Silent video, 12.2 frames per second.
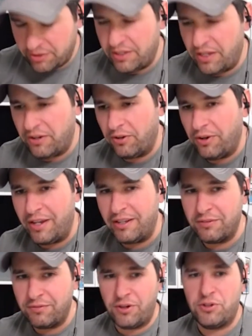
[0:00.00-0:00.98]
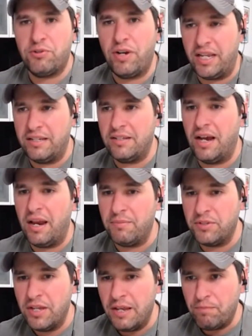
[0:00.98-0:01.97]
center and it's frustrating at
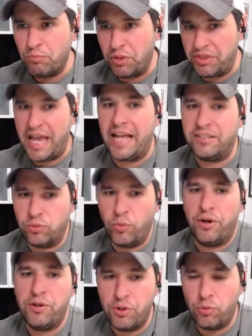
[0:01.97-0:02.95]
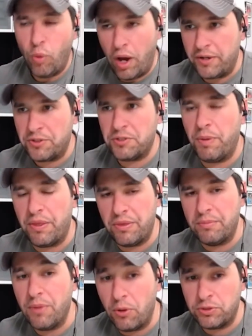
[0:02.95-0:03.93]
times, but that's where you want to spend the
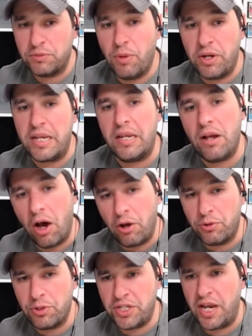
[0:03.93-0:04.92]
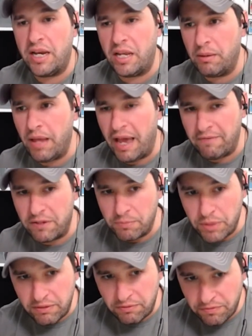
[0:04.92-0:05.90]
most money and understanding and having it
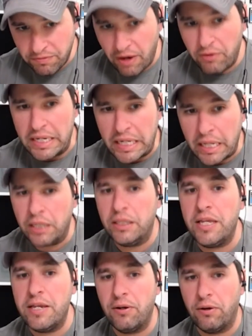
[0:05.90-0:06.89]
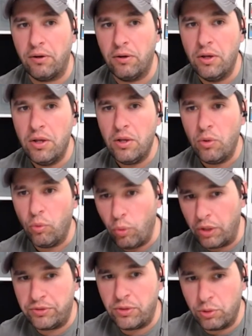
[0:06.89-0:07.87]
being very clear
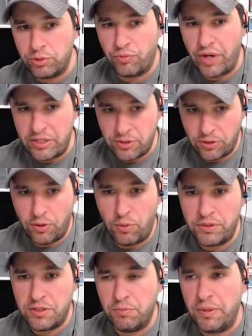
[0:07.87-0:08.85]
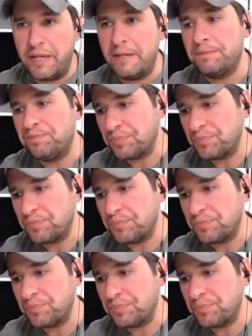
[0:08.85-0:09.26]
what those rates are going to be.